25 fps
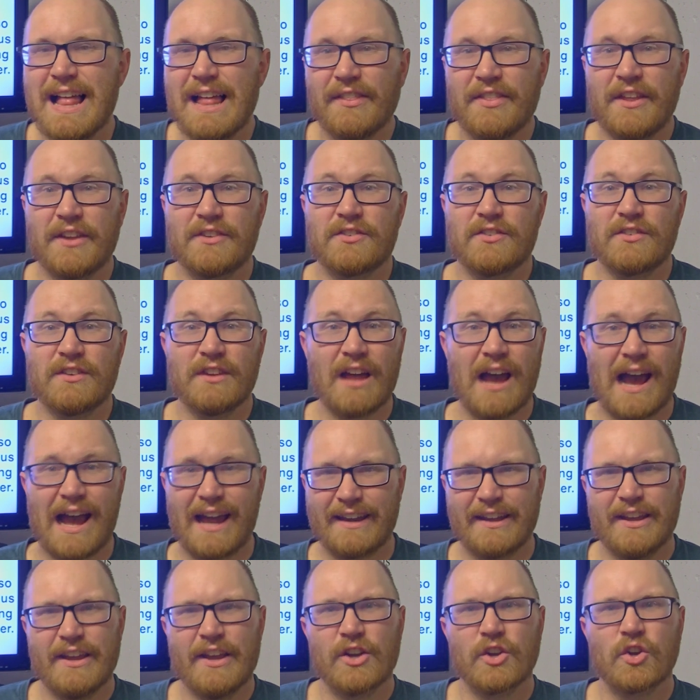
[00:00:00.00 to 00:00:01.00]
that's
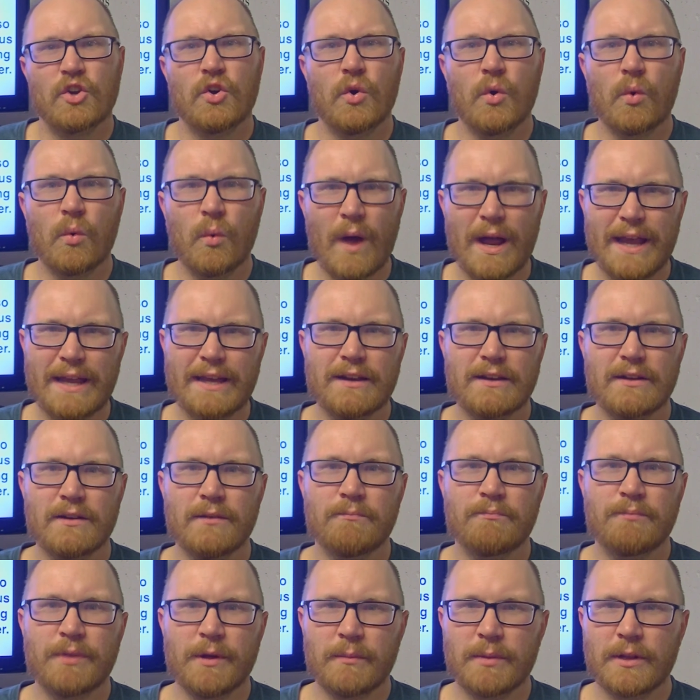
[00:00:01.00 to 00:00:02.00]
not
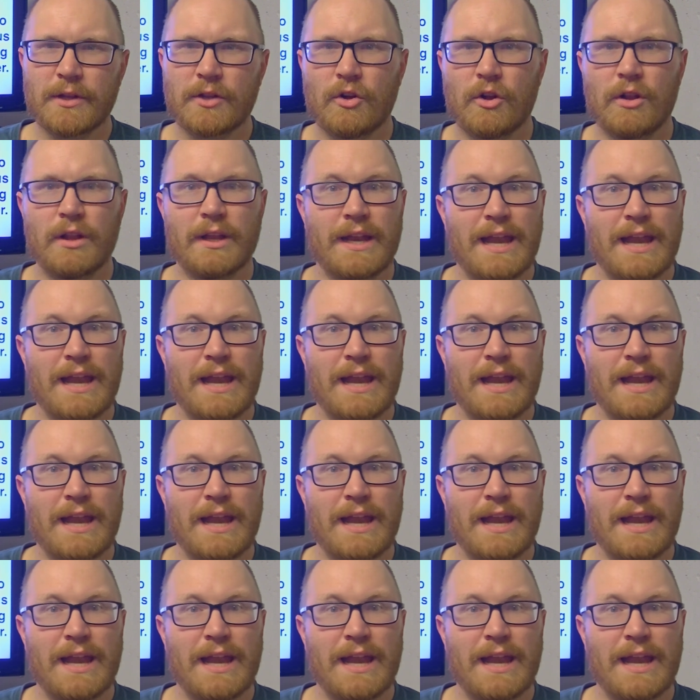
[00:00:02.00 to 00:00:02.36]
quite biblical.